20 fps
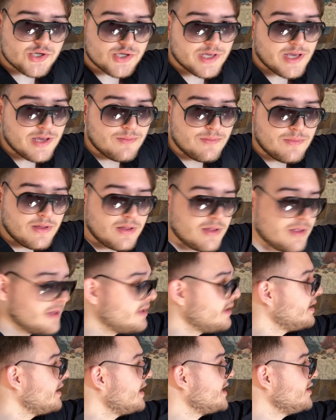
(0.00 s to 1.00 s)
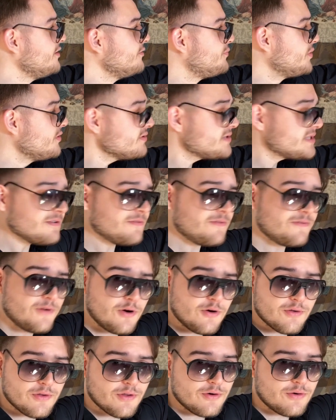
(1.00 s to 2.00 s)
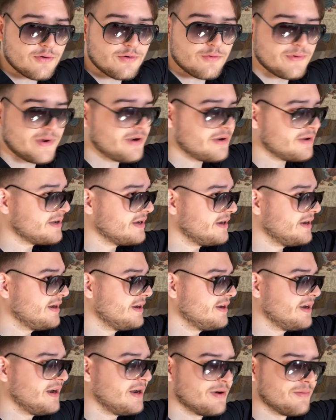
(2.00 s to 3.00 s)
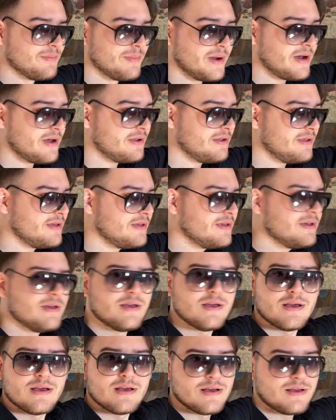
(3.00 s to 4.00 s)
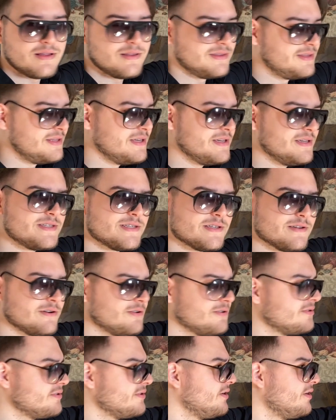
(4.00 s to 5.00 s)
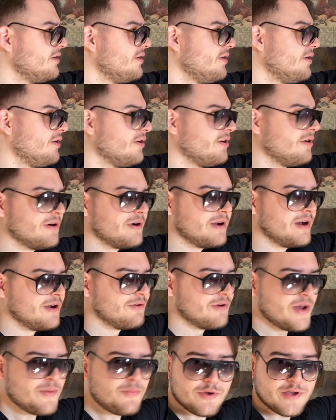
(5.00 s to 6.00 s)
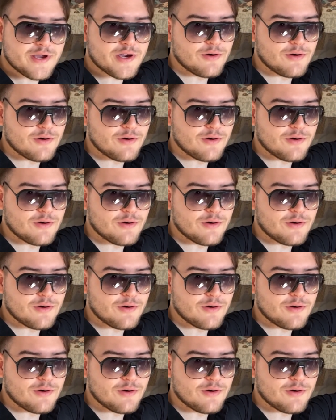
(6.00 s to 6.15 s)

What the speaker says: game and you post a photo wearing a Armani, Diesel or a replica